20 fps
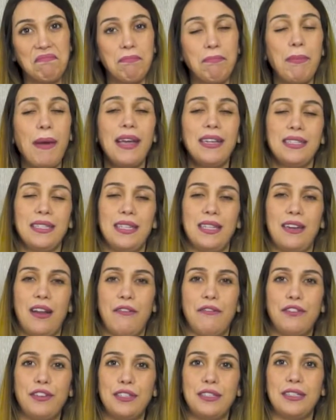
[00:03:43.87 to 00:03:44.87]
better than
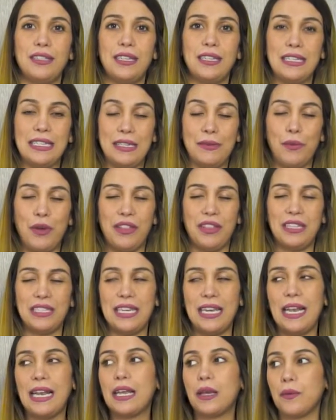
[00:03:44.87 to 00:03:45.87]
others with
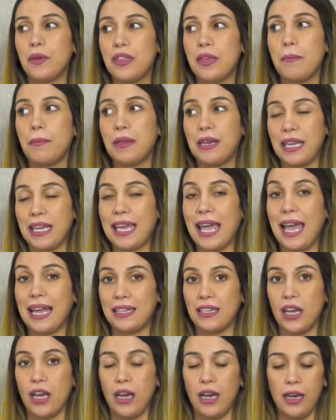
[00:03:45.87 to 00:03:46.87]
dealing with it, but it
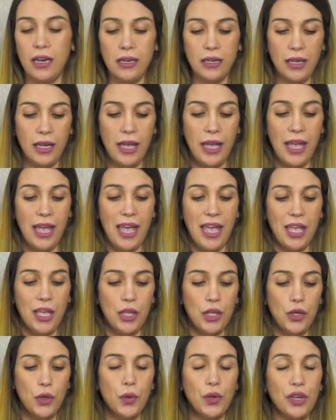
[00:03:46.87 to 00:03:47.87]
can hurt.
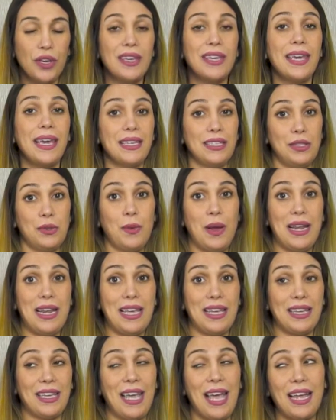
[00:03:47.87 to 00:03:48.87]
You can get
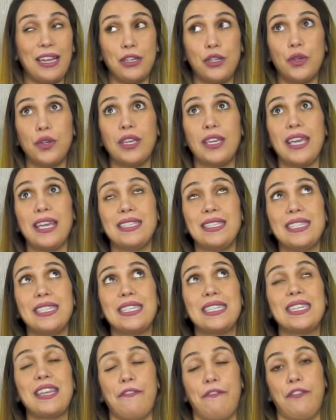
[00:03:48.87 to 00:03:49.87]
swelling, and you can get
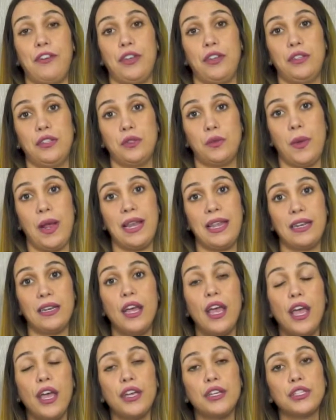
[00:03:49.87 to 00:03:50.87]
significant swelling.
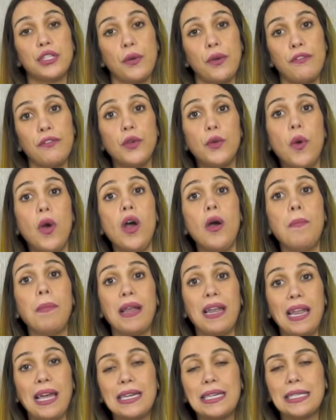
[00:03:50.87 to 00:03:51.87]
So if you are
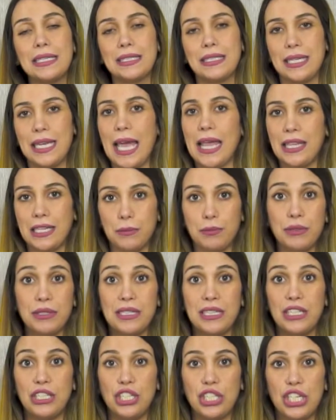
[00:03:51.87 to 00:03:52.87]
planning to get this
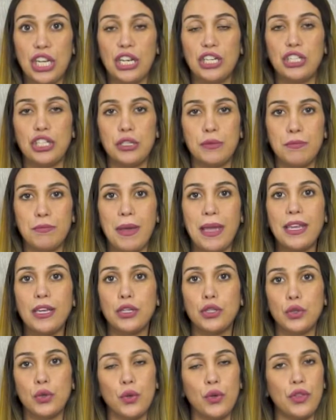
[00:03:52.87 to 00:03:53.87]
procedure done, just make
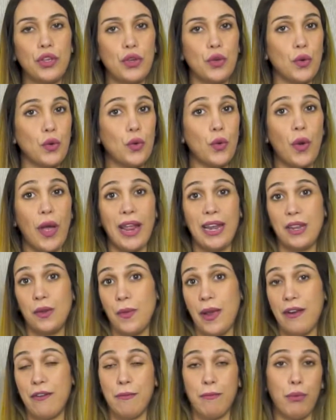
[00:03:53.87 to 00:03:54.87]
sure that you're not
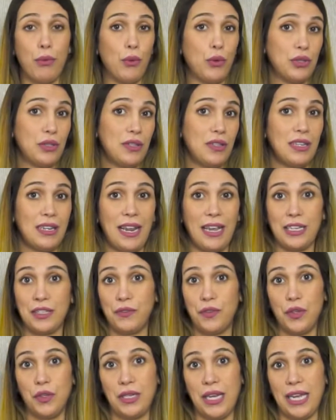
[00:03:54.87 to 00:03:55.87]
anywhere important the next
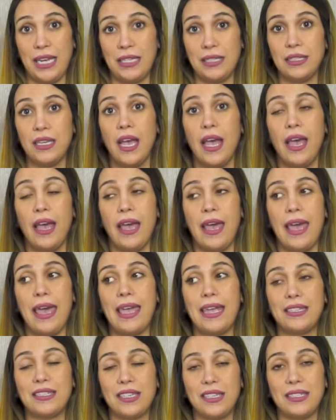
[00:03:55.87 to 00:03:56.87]
few days.
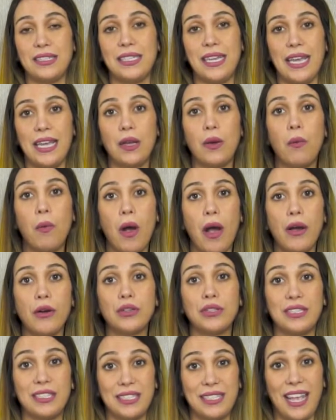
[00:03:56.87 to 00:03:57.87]
It does take a
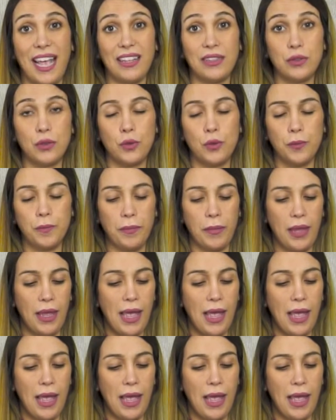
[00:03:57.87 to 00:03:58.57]
while to settle.